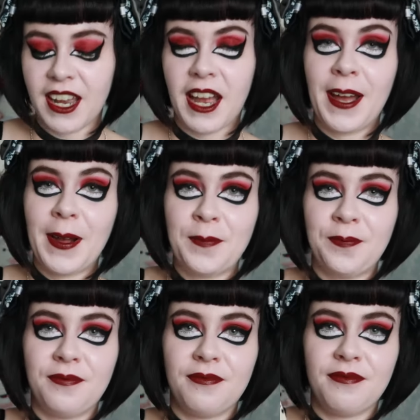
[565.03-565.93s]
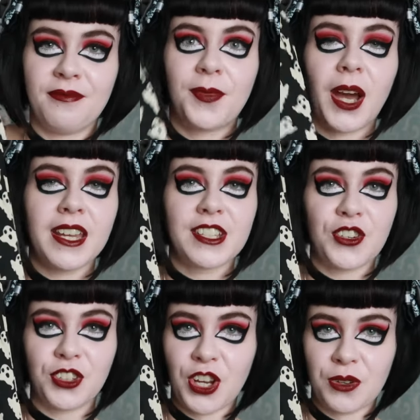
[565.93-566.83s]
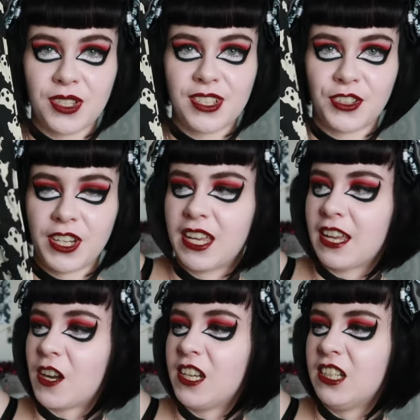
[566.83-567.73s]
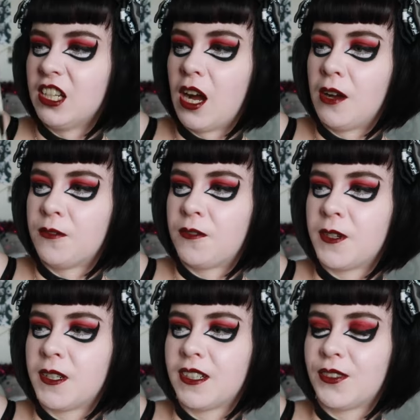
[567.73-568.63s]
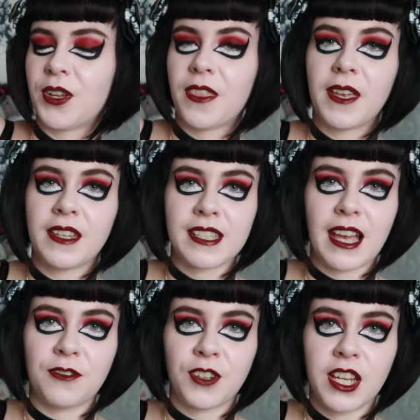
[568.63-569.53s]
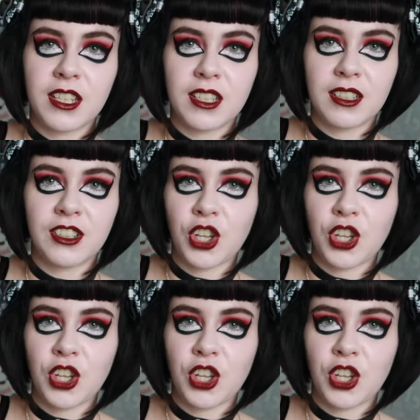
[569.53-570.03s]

But it's got ghosts on it, and I love when things have like